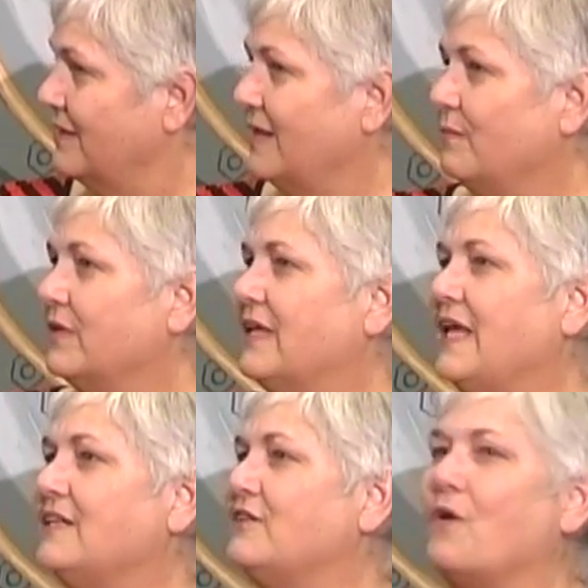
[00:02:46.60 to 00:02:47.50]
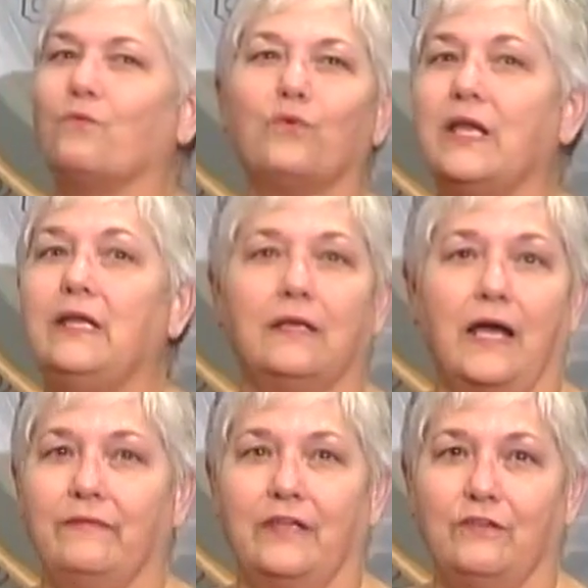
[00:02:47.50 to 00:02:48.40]
The kids don't read
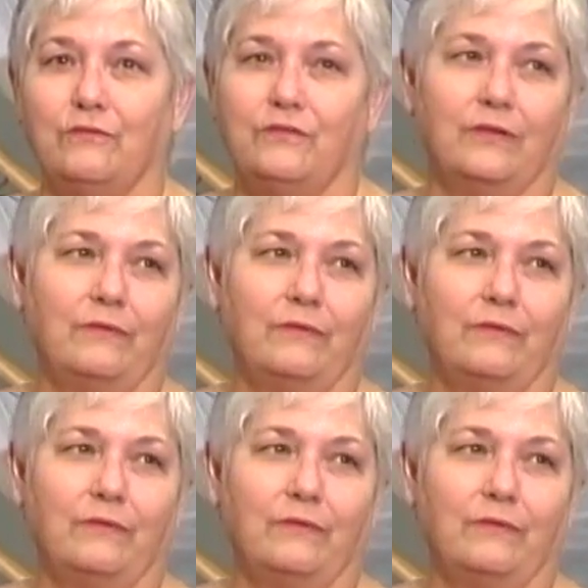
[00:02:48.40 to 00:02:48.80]
like they used to.